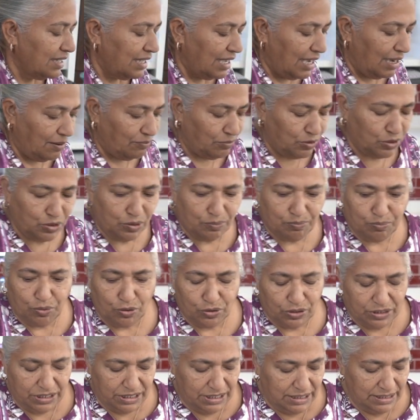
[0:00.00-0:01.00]
I'm going to
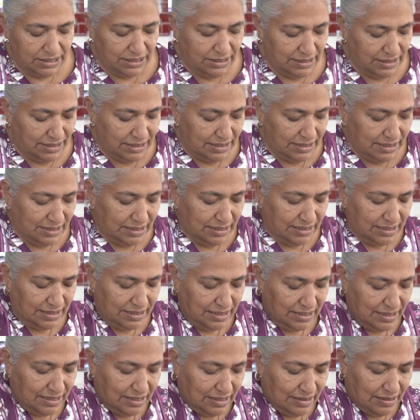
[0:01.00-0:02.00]
put in
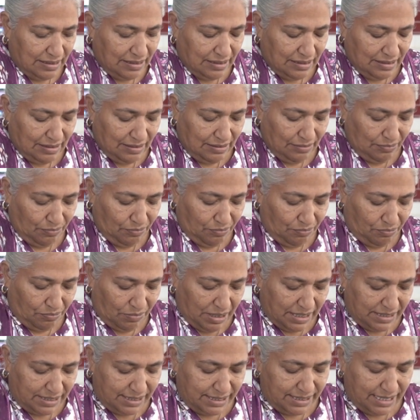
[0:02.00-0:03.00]

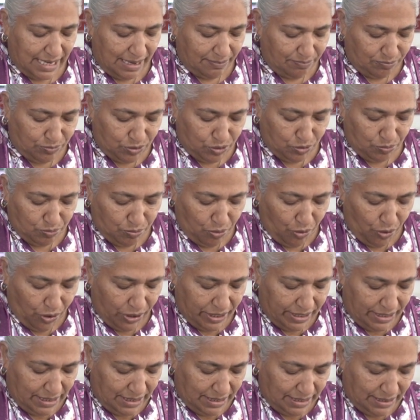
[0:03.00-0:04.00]
my samp to
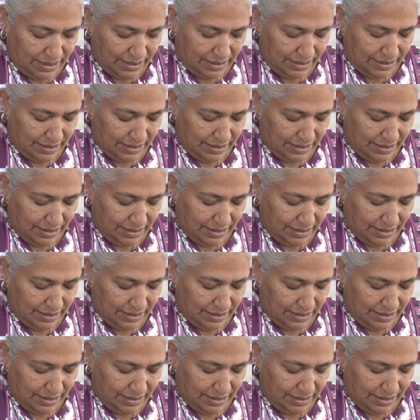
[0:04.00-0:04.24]
boil